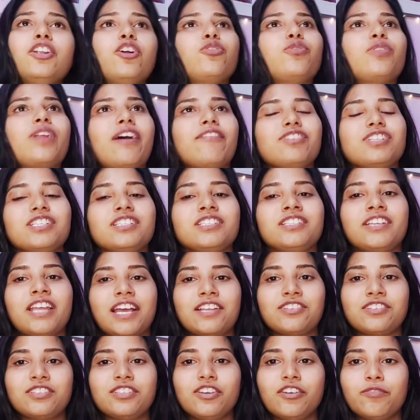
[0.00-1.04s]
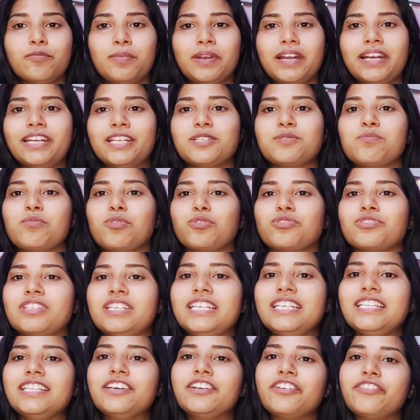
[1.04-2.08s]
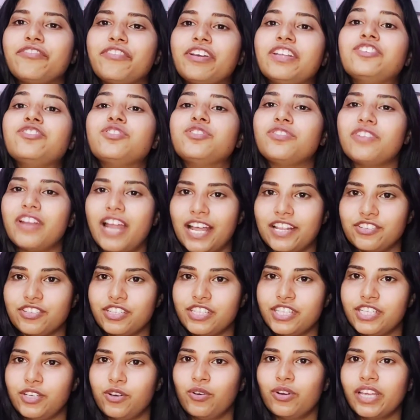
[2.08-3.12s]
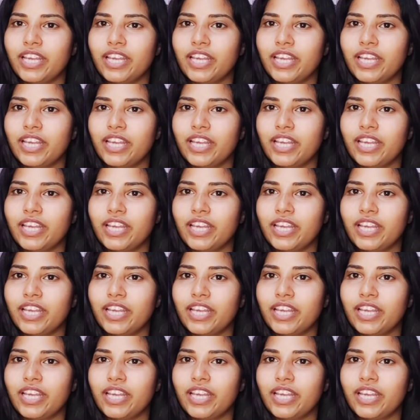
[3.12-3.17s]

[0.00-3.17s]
Now tragedy of blood is mostly the revenge tragedy.